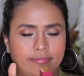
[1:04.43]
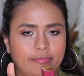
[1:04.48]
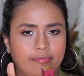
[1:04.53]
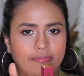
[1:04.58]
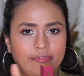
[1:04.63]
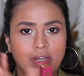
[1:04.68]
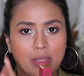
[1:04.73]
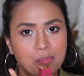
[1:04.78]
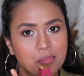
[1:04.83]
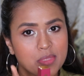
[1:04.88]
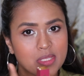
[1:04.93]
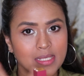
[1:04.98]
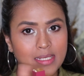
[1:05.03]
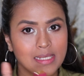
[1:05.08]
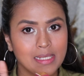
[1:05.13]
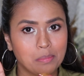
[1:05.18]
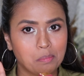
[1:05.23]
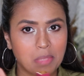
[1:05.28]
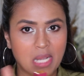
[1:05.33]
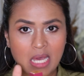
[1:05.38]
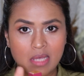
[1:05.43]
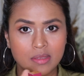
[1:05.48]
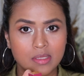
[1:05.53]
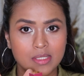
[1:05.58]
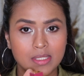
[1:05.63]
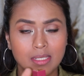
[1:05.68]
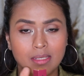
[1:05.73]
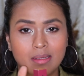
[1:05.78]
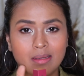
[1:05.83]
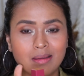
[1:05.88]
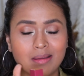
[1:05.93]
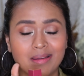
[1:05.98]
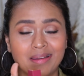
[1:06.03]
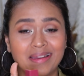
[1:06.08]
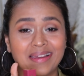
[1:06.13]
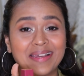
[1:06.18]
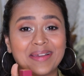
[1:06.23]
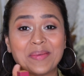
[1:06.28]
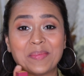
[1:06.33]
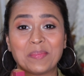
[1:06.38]
flimsy plastic
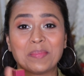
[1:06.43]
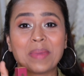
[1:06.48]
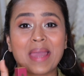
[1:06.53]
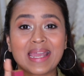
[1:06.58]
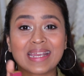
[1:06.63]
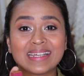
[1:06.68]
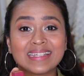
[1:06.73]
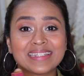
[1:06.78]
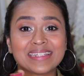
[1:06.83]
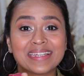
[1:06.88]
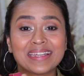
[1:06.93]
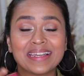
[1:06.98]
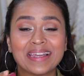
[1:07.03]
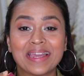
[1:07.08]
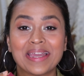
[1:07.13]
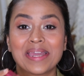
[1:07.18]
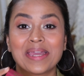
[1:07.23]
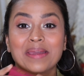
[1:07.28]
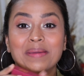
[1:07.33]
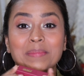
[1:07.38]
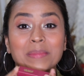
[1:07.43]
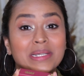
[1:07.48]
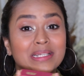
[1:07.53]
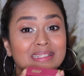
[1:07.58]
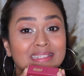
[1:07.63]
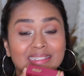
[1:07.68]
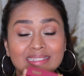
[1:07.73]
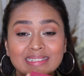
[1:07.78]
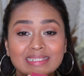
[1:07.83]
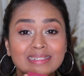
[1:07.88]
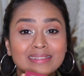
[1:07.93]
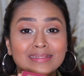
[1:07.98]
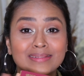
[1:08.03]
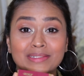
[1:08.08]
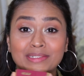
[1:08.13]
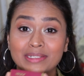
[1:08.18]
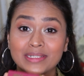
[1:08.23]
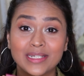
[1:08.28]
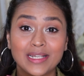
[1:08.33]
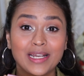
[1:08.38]
packaging, but this
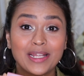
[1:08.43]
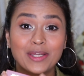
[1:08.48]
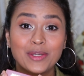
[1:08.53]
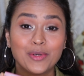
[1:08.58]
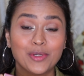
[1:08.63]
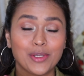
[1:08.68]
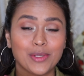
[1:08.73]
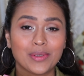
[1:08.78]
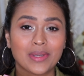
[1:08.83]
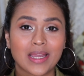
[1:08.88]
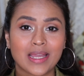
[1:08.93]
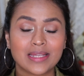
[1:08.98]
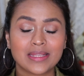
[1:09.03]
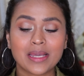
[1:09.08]
is really good, you guys.